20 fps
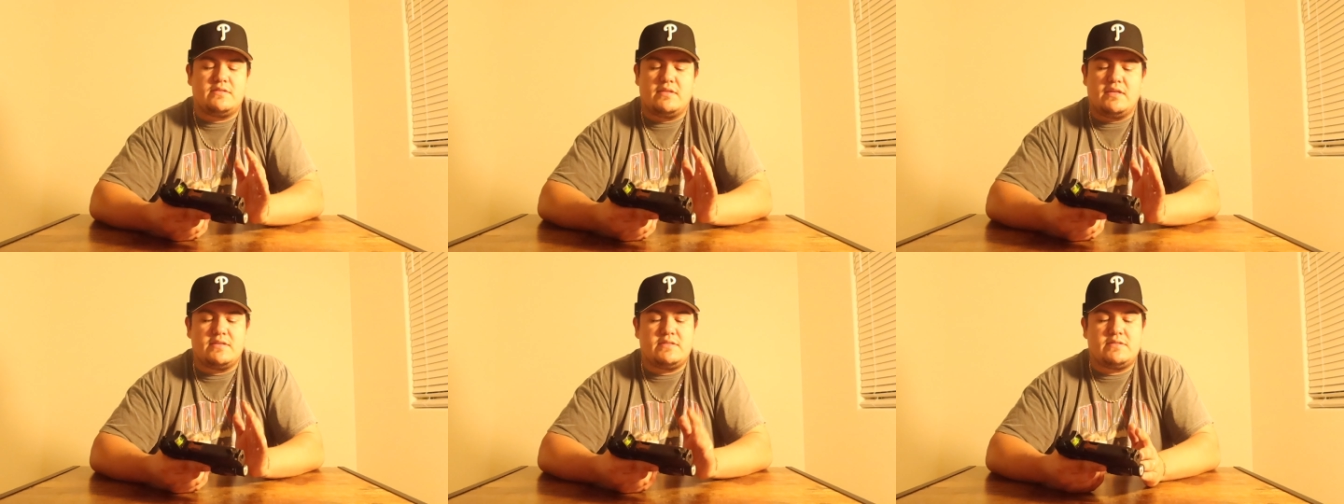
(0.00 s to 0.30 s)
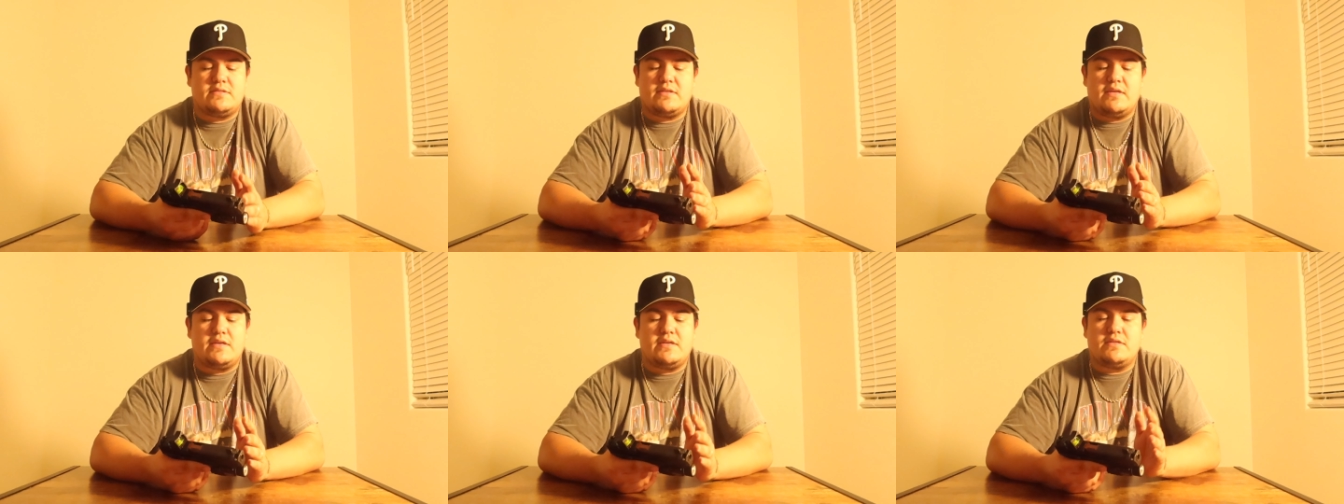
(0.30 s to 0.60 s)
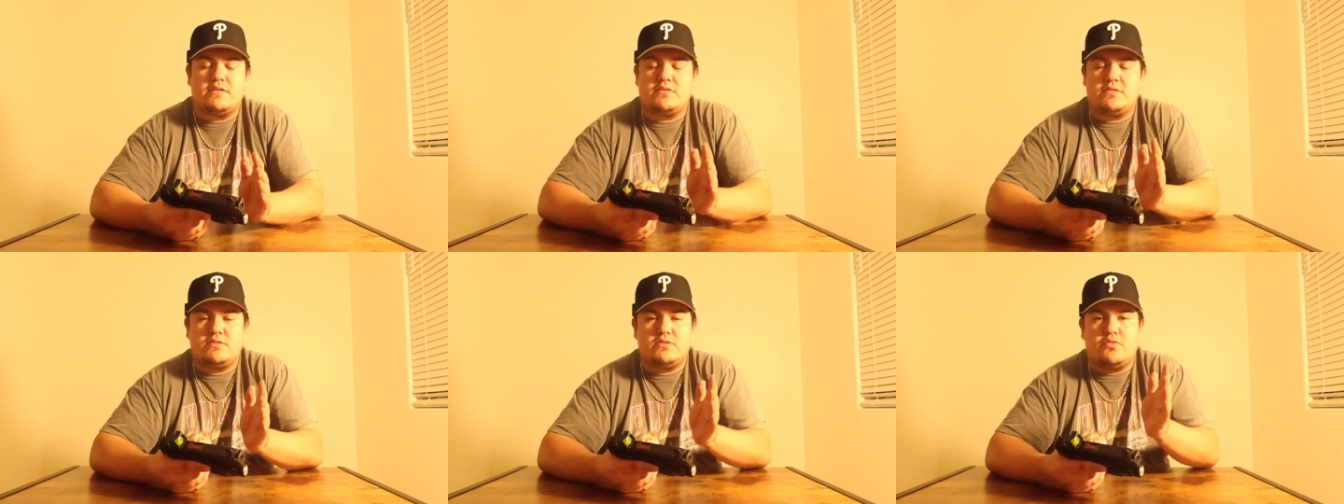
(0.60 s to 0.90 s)
This
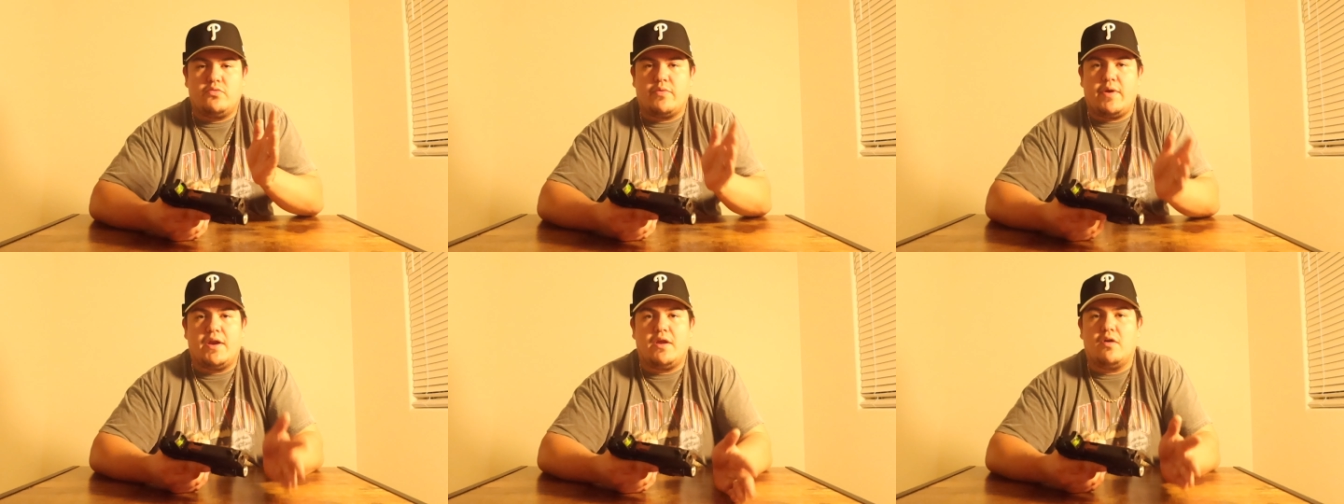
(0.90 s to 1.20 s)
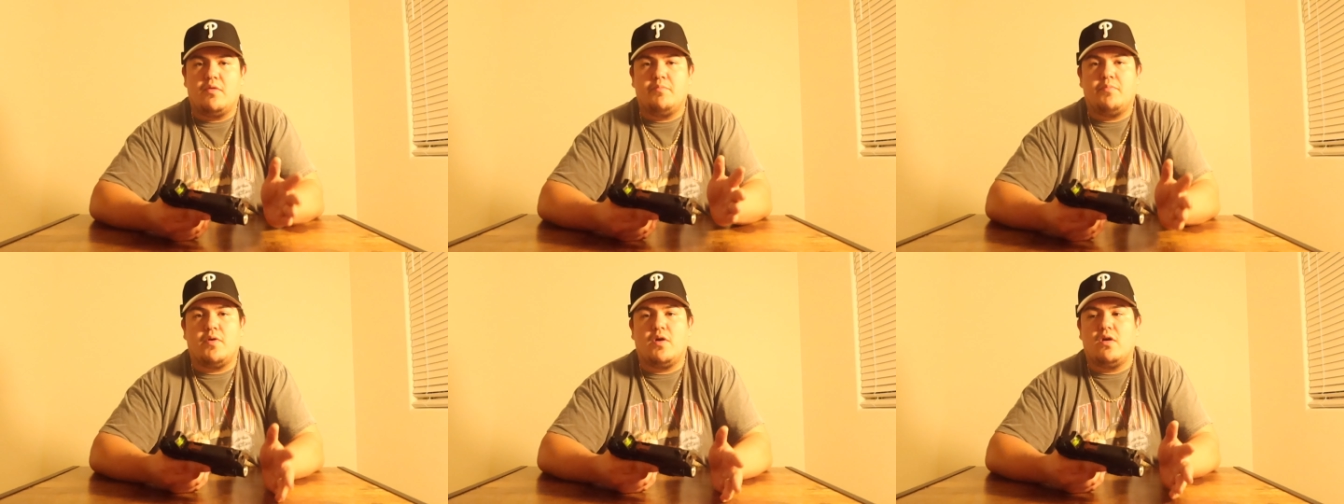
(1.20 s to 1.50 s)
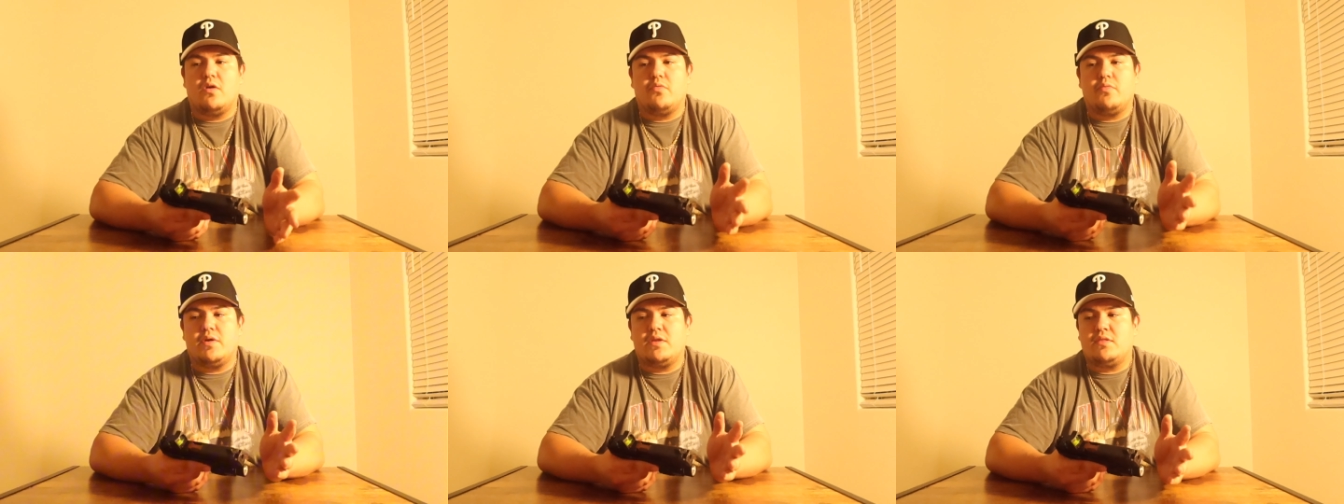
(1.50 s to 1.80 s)
is right on
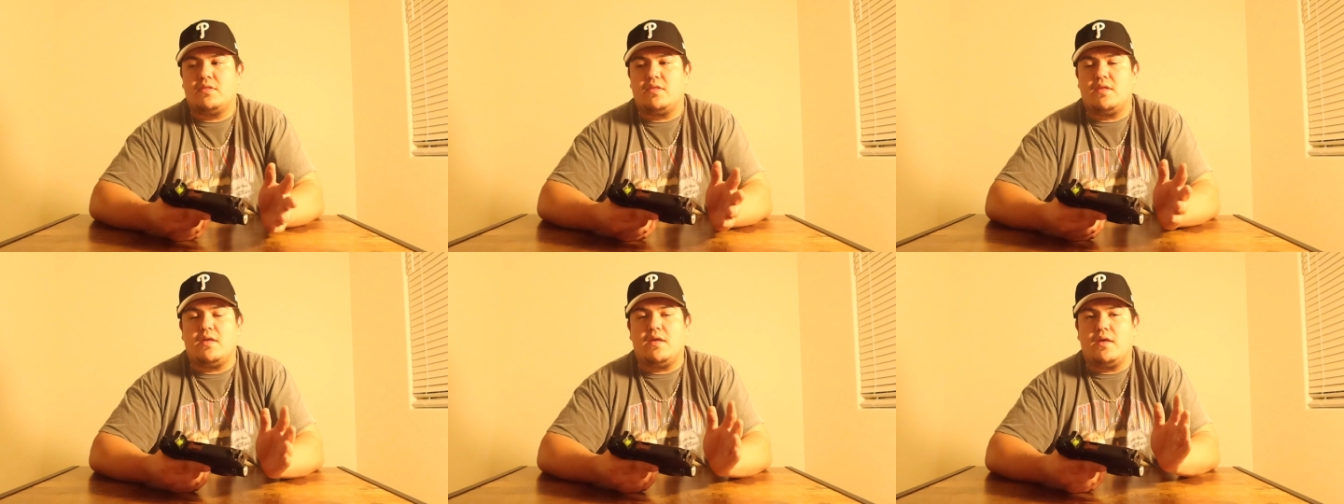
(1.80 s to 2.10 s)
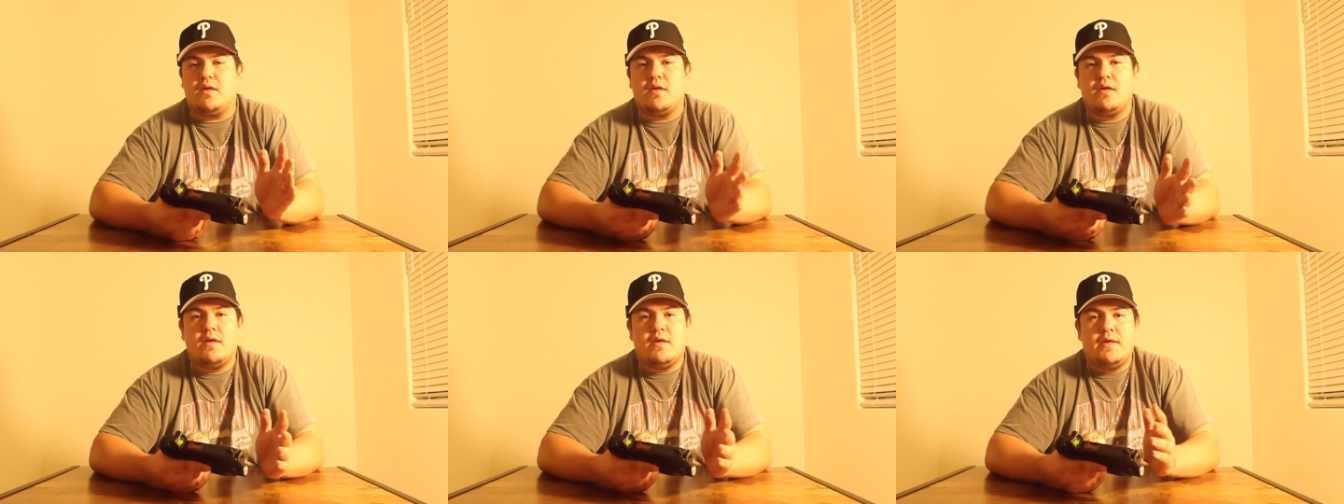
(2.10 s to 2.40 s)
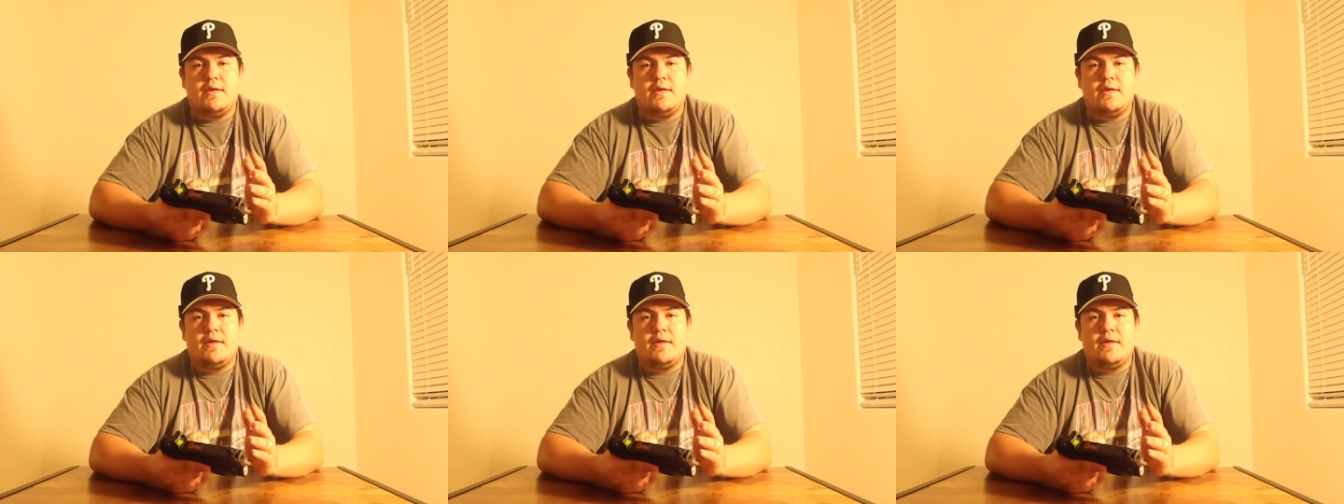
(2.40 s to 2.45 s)
par with the